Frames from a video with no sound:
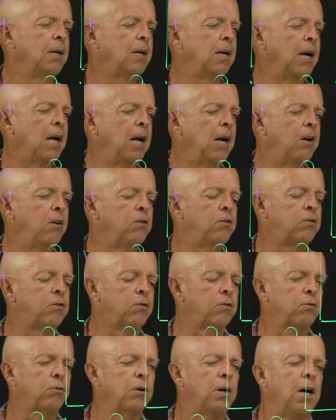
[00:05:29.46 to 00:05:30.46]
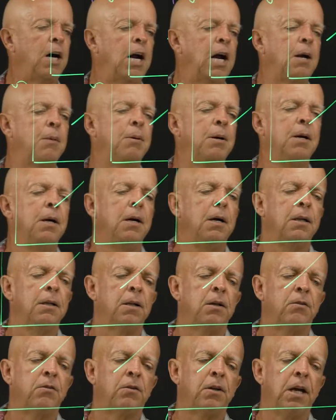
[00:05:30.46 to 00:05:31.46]
has described.
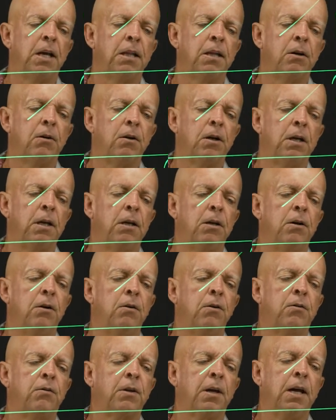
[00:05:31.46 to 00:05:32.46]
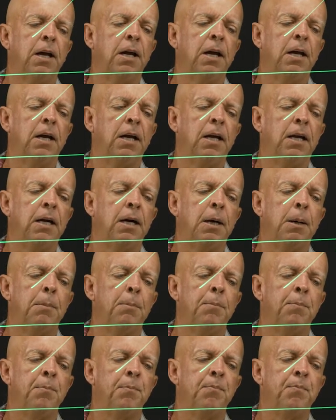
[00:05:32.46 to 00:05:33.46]
Let's say there is
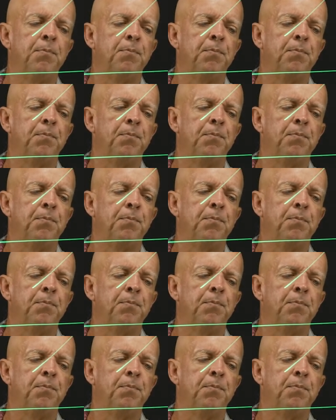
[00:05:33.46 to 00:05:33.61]
an